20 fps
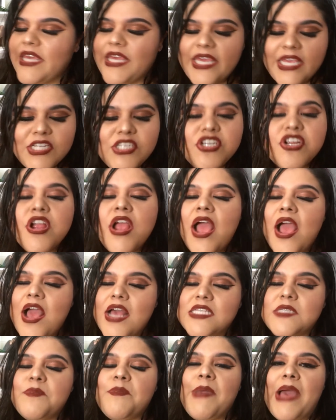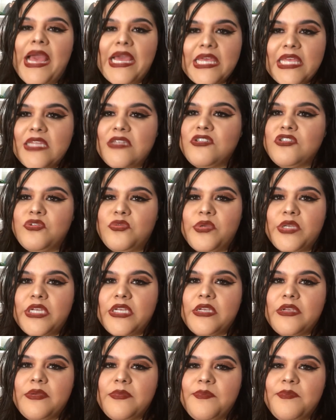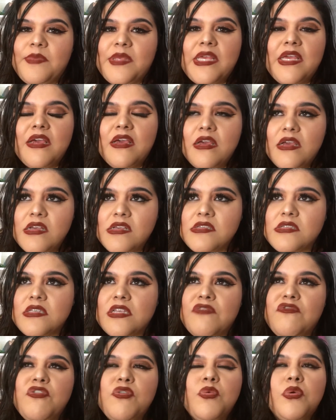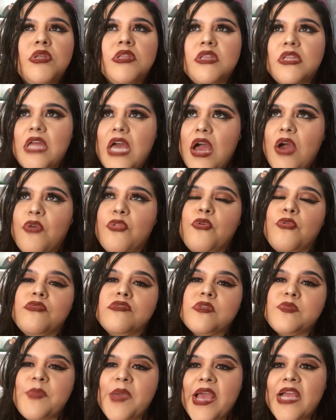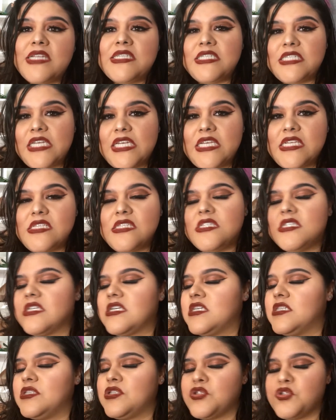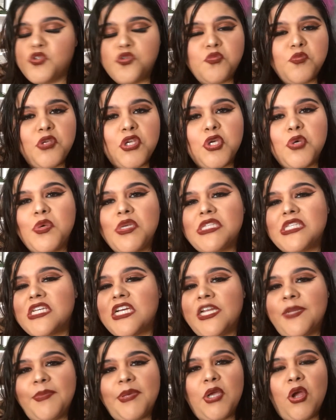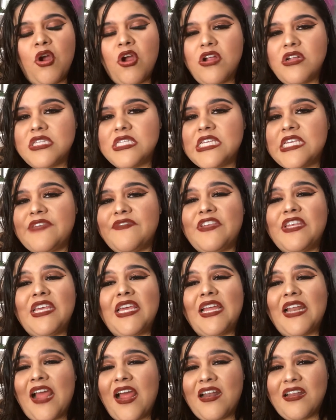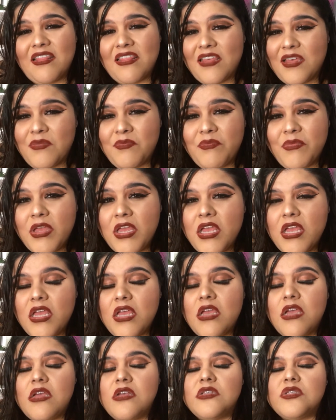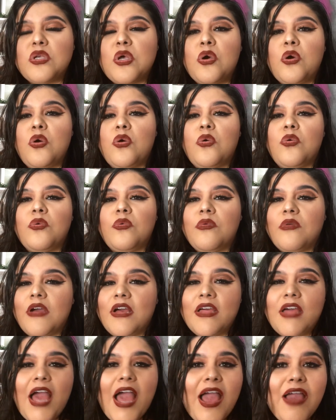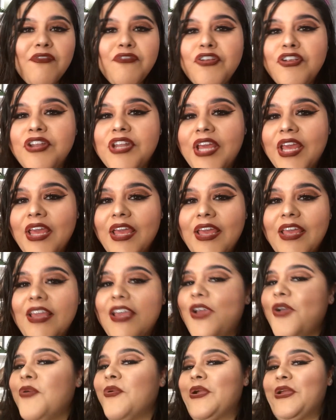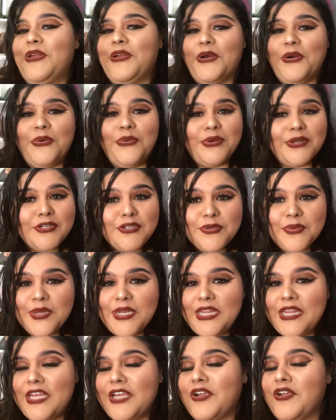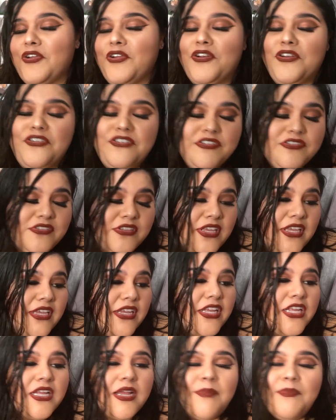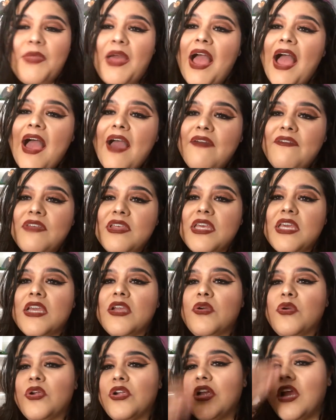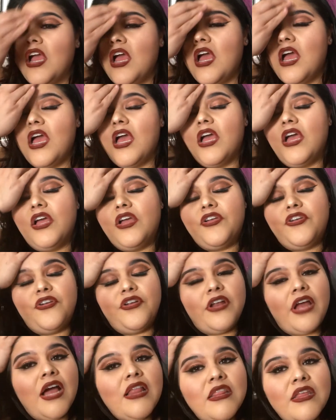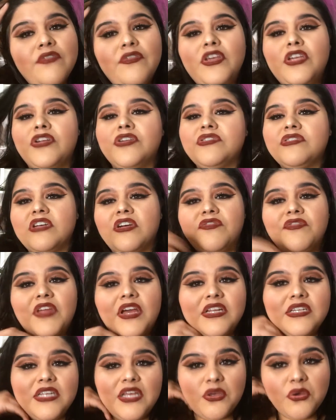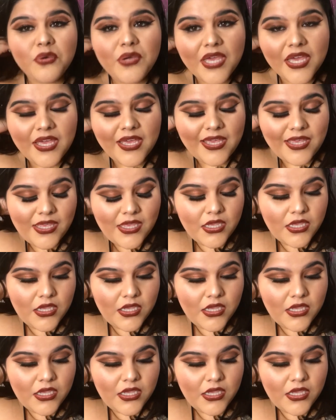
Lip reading: get your ass back into it. Because if you allow those bad days to consume you, it's going to be hard to even get out of them. So have your day where you don't want to do anything, or you're just like, I'm not having it, or you're not loving yourself that day, okay?